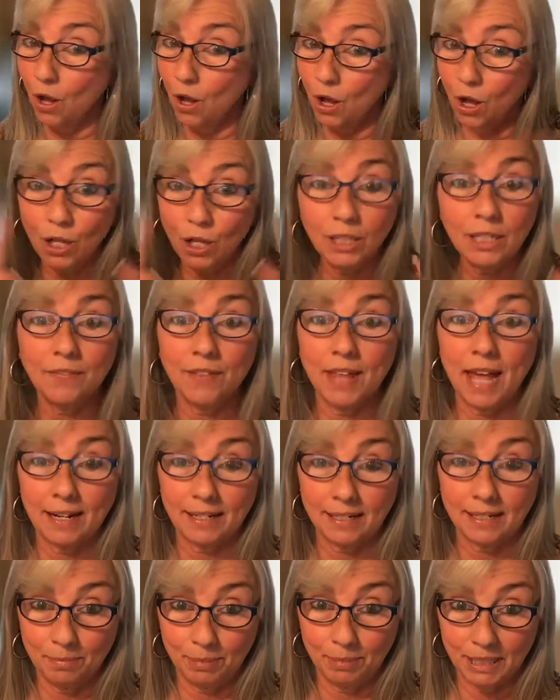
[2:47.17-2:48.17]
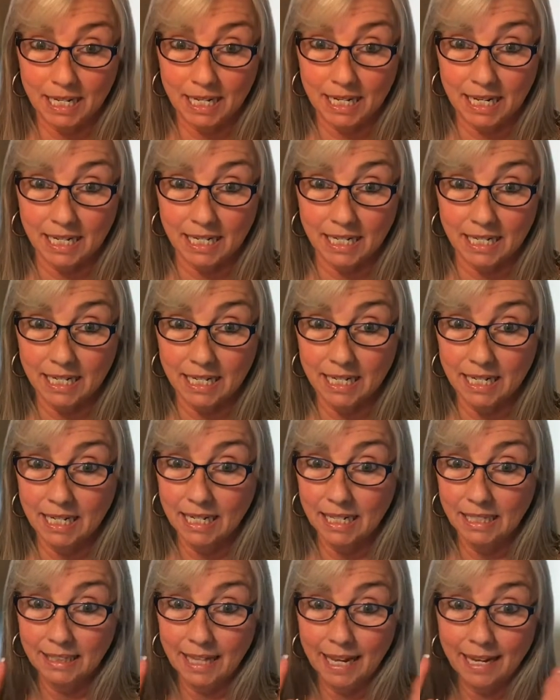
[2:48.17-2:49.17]
All of that completed.
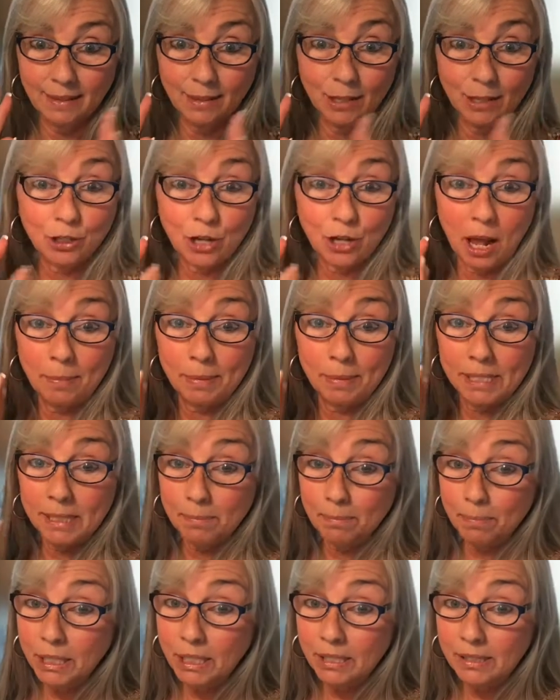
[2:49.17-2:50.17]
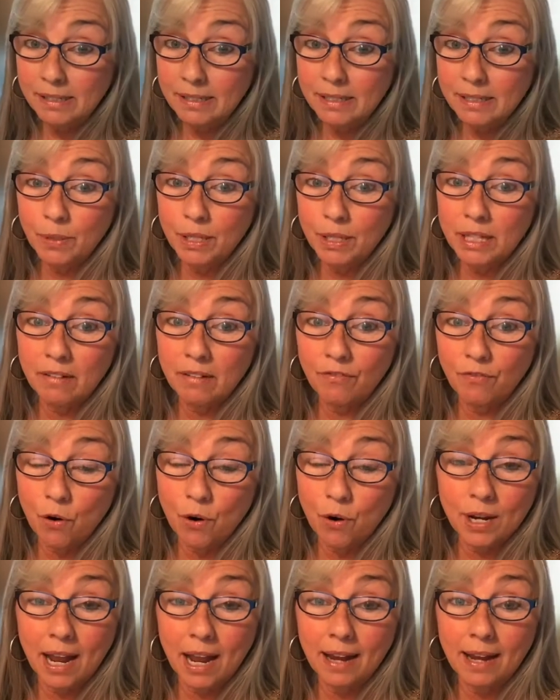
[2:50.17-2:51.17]
Like the job is billed within
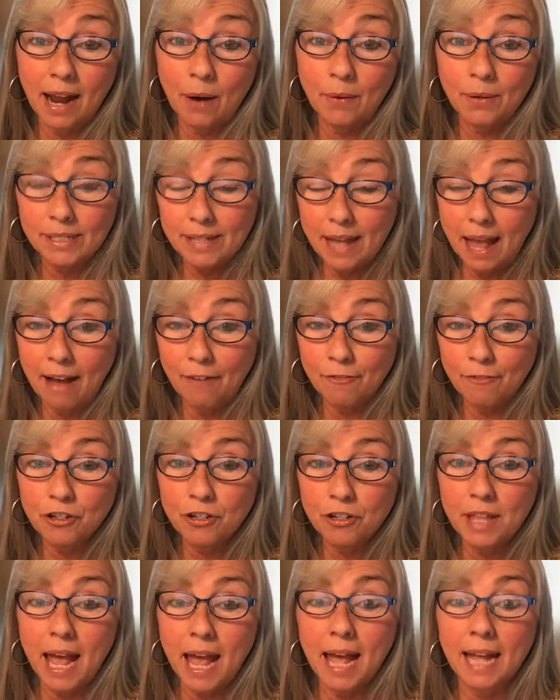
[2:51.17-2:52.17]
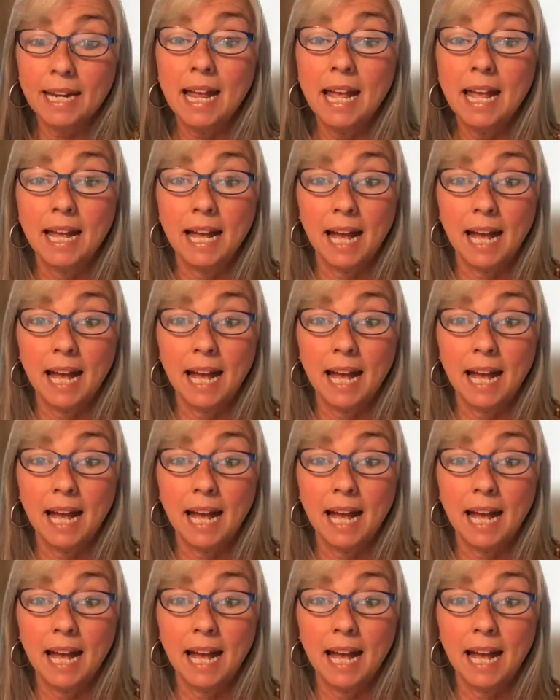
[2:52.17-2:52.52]
48 hours after that,